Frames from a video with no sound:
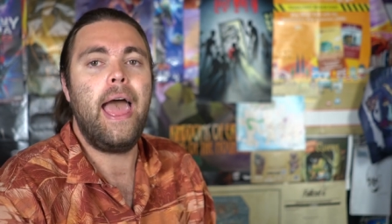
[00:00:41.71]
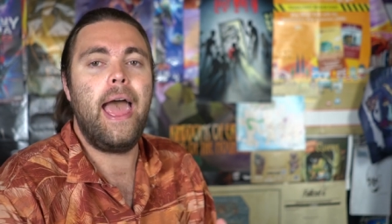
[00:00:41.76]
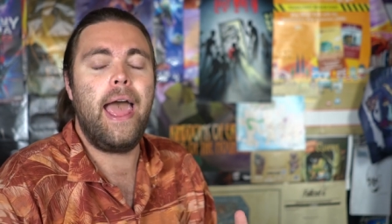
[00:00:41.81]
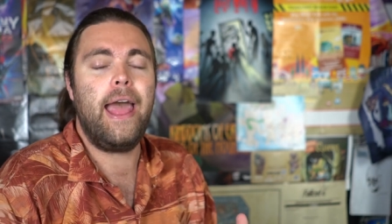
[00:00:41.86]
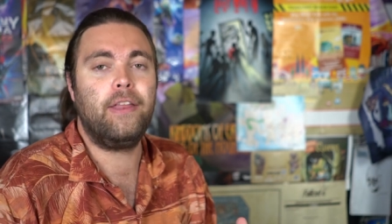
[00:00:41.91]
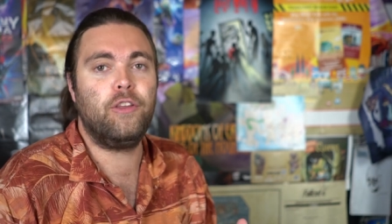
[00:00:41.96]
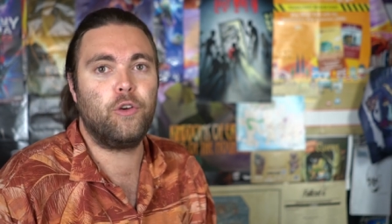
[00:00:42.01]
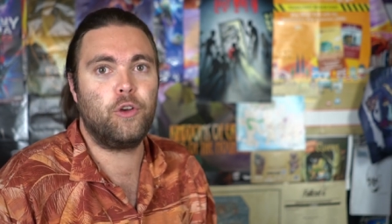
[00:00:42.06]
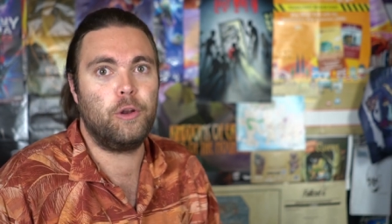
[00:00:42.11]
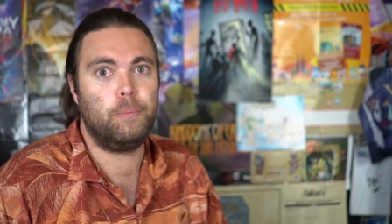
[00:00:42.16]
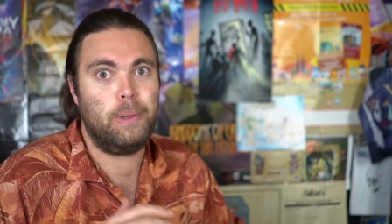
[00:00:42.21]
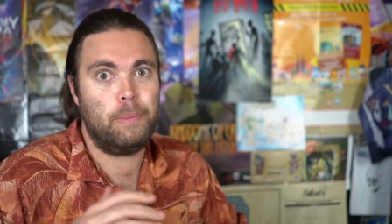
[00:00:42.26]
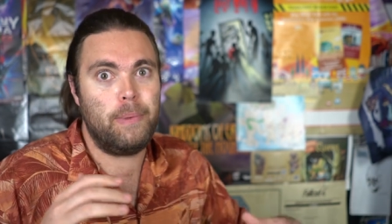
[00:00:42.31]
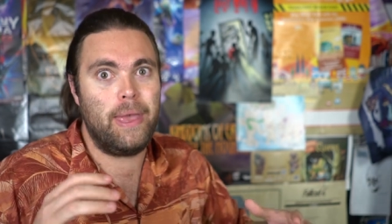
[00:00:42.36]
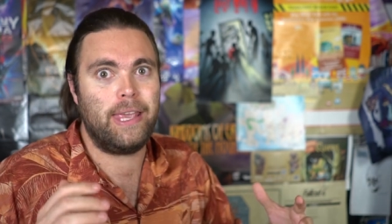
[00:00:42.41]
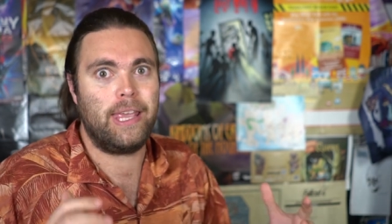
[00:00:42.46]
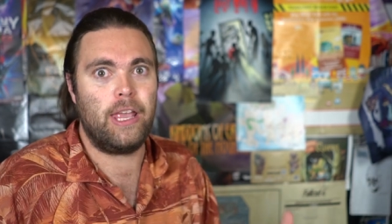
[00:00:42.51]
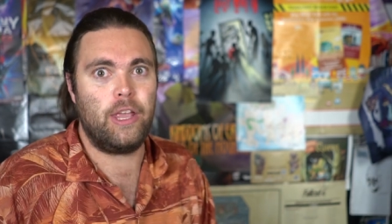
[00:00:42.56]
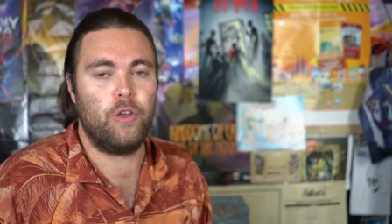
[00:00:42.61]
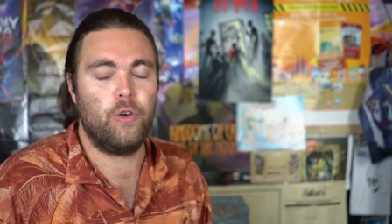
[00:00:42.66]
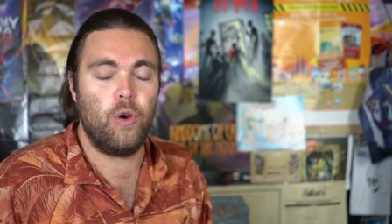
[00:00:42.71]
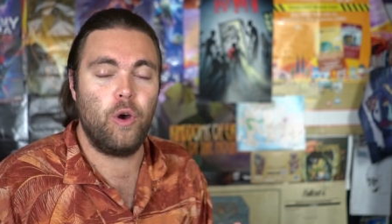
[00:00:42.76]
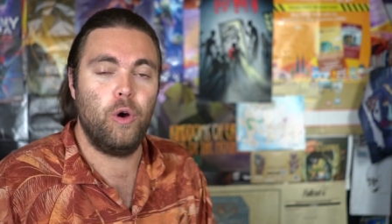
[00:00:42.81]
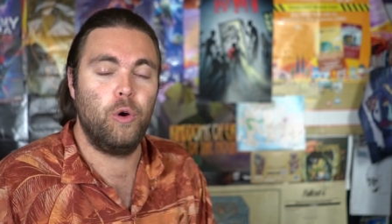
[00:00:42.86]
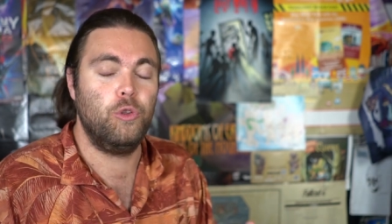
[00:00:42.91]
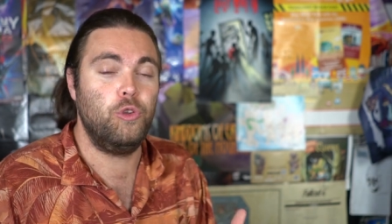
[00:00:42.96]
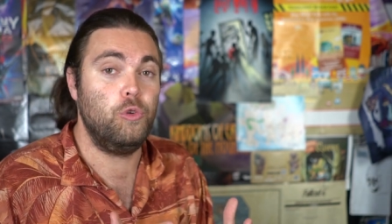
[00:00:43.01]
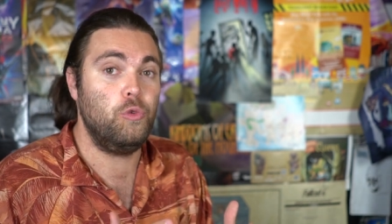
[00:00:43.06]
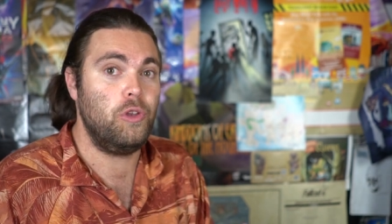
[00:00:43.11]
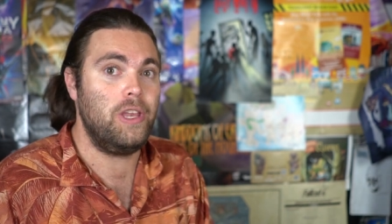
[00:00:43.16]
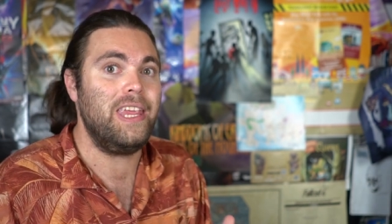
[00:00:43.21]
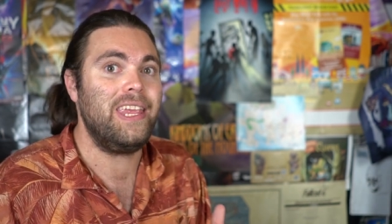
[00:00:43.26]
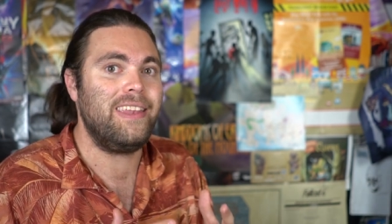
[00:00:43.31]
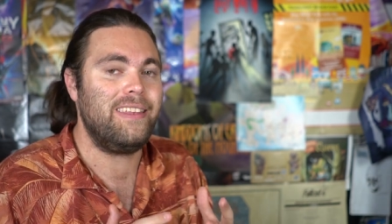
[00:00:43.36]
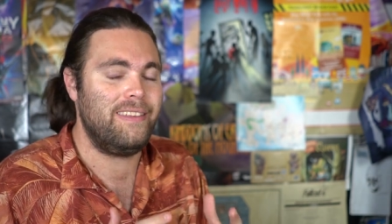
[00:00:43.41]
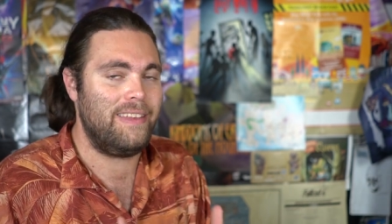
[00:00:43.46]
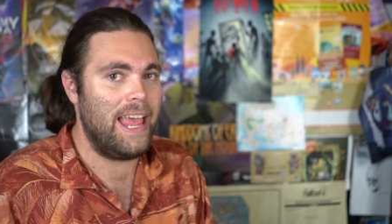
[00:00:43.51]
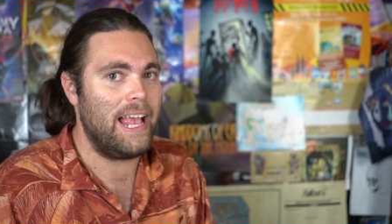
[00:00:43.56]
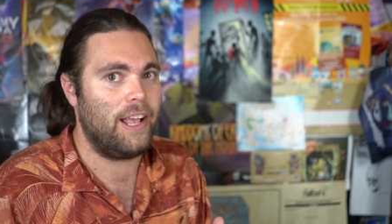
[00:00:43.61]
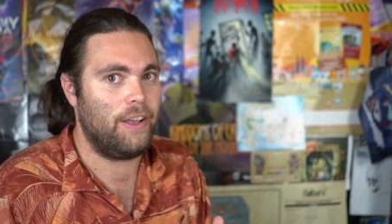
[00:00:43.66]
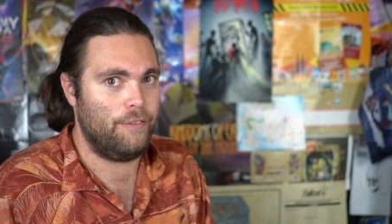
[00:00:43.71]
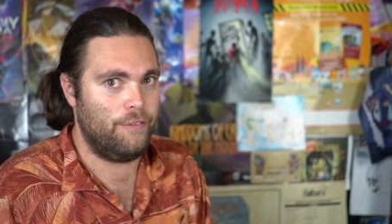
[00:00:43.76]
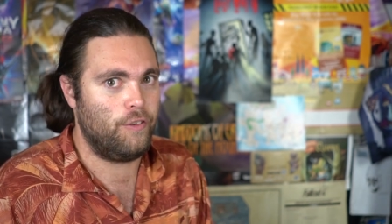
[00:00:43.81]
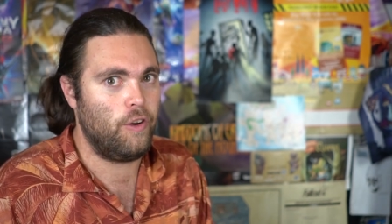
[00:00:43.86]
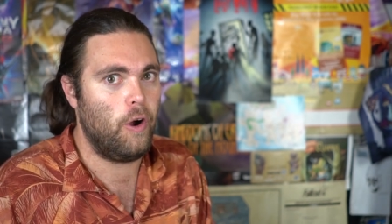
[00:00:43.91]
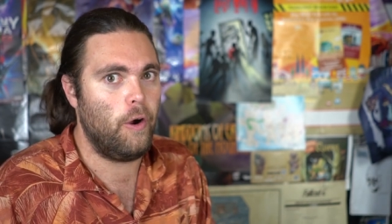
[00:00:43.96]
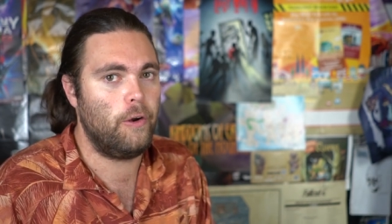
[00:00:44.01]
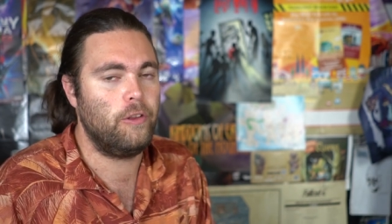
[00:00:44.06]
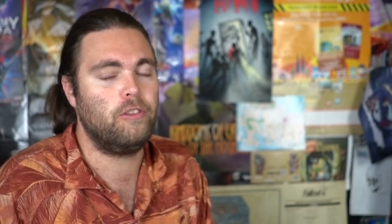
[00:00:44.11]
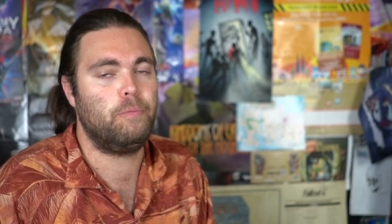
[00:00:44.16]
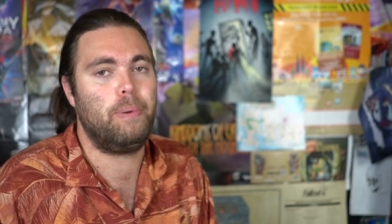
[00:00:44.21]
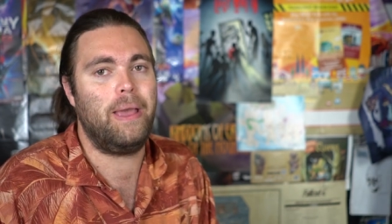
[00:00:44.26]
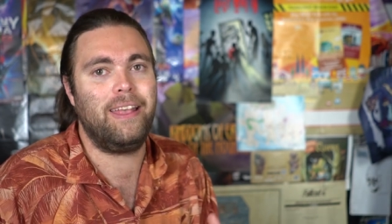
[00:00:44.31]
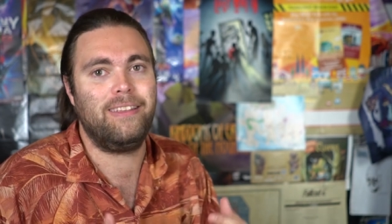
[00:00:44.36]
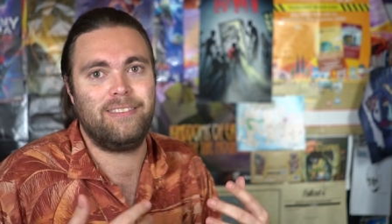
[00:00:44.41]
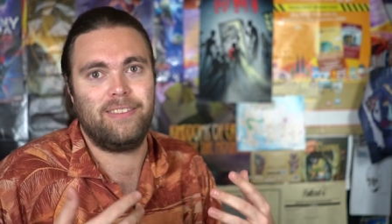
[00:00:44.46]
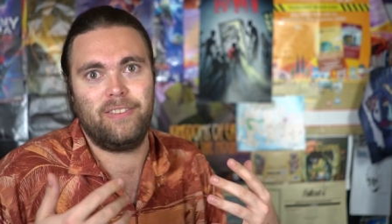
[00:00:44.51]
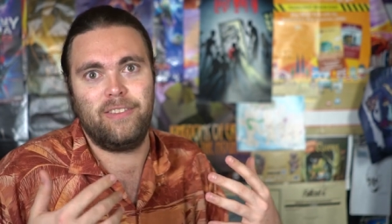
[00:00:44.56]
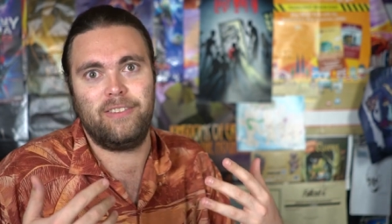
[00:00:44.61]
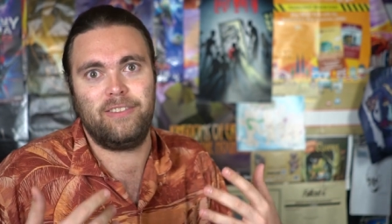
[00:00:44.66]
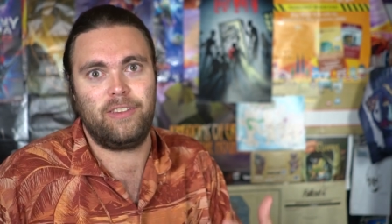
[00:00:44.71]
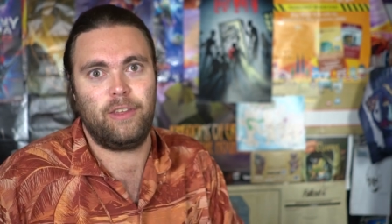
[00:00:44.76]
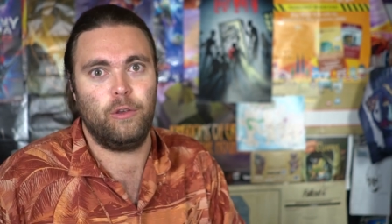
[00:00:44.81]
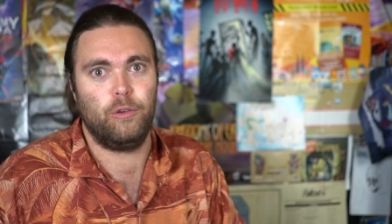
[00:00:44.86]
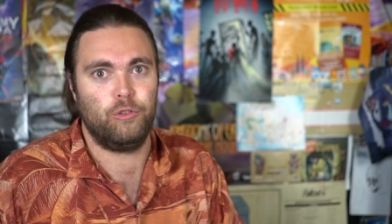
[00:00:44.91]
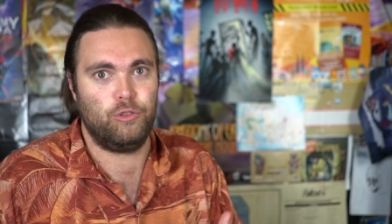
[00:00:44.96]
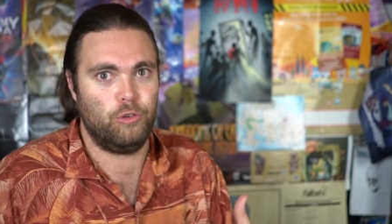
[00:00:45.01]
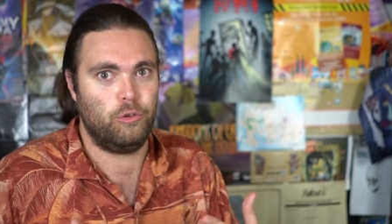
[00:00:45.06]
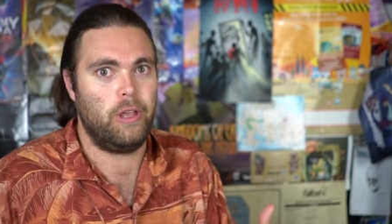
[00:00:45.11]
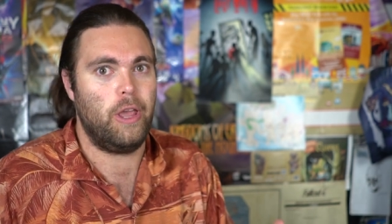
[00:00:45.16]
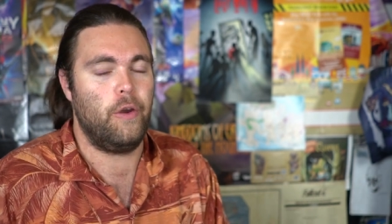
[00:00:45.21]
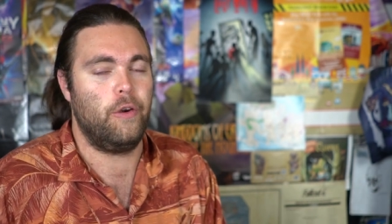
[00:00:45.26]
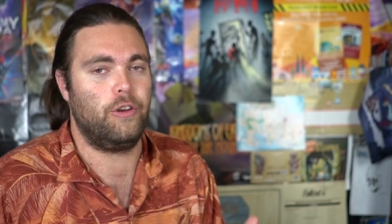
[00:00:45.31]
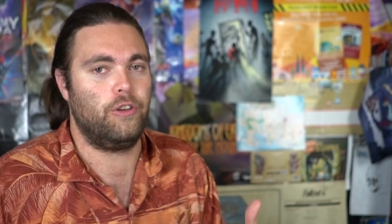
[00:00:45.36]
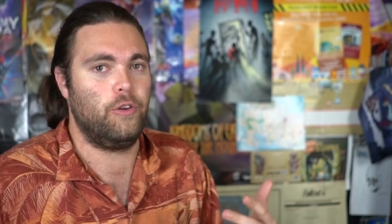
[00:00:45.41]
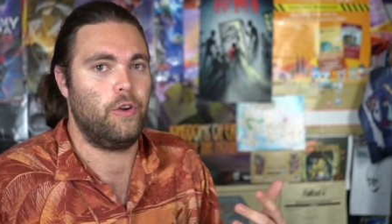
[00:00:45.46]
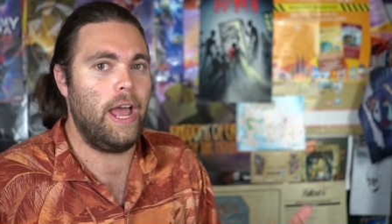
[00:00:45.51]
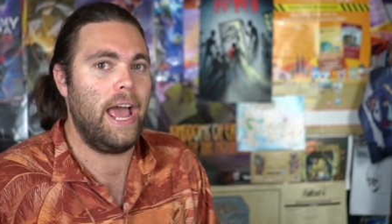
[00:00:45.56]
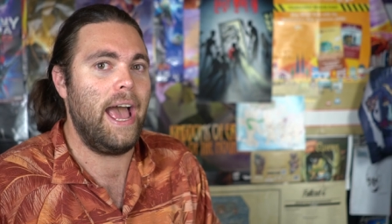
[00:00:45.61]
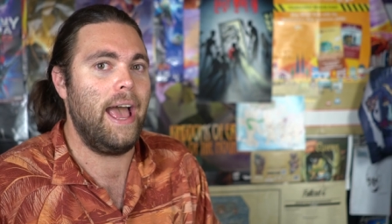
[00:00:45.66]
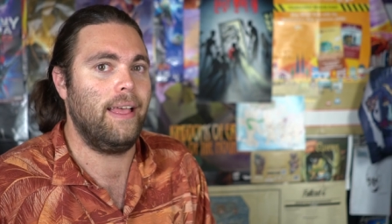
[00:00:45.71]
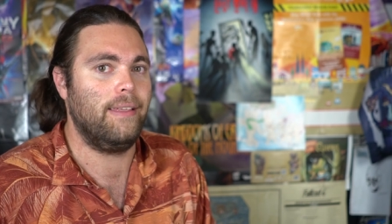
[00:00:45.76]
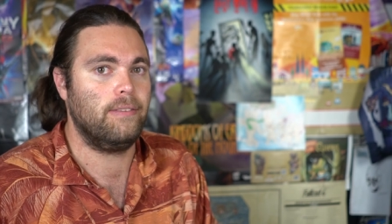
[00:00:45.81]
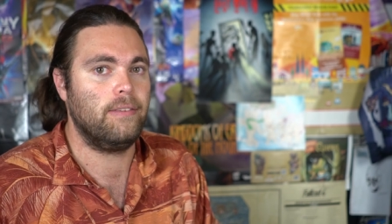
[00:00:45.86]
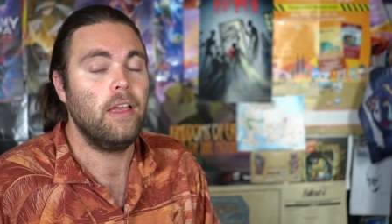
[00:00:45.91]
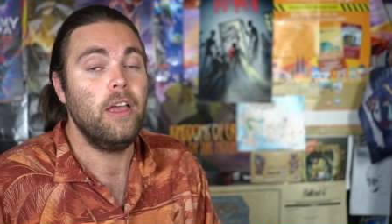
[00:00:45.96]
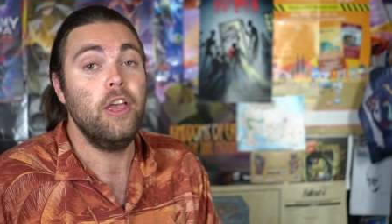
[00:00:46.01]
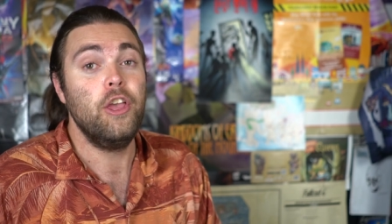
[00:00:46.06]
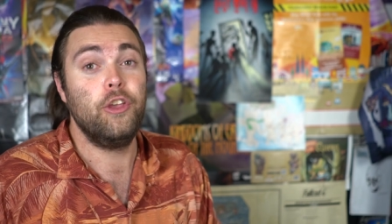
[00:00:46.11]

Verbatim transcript: and you're gonna be making your own unique deck of cards based on the skills your character has.